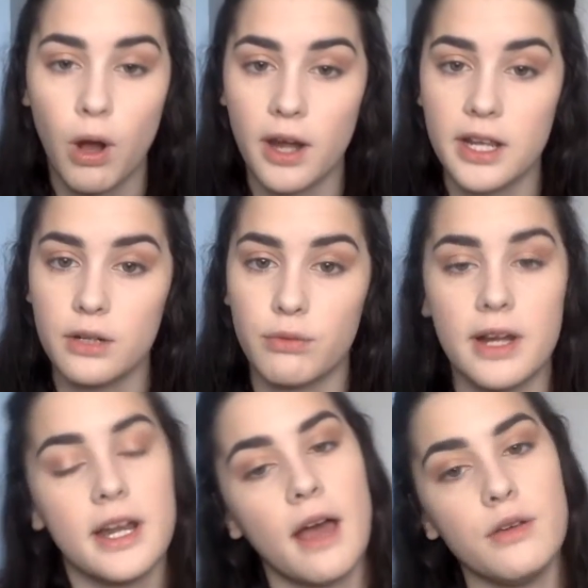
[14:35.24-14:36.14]
wanted,
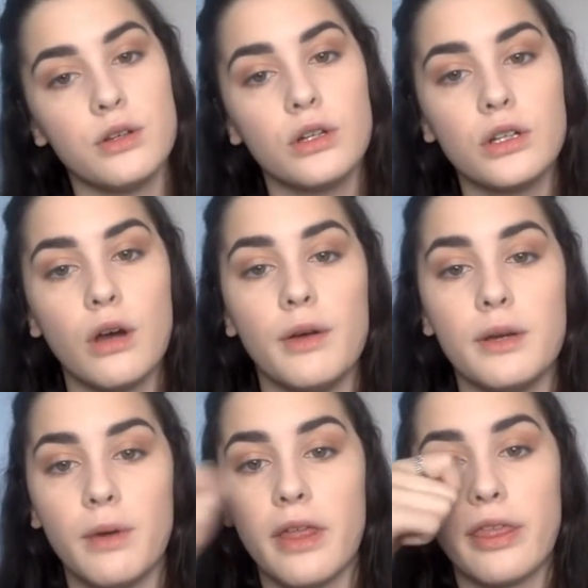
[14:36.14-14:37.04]
right now you could go
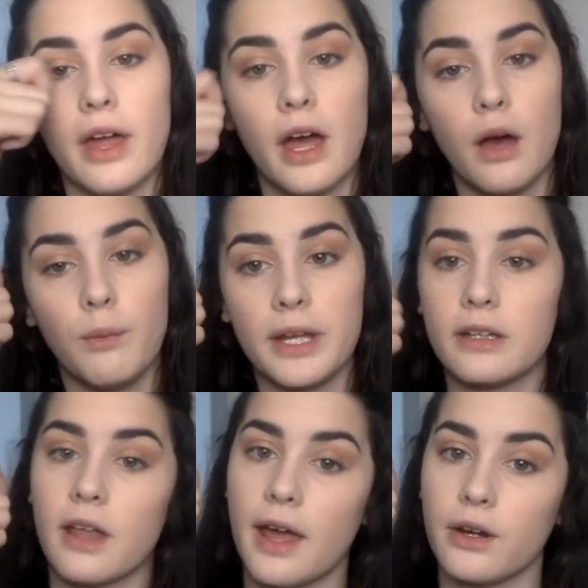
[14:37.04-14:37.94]
in with a
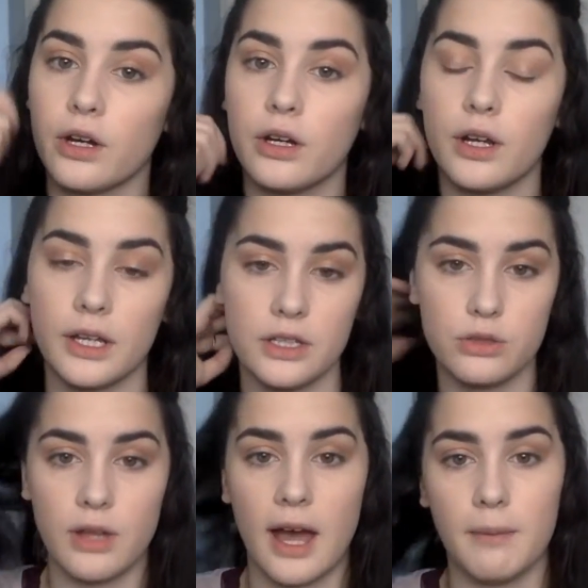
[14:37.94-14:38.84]
winged liner and
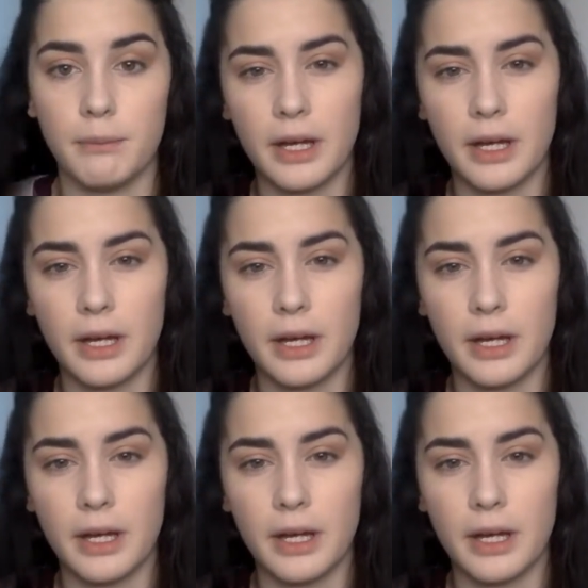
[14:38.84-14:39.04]
do that,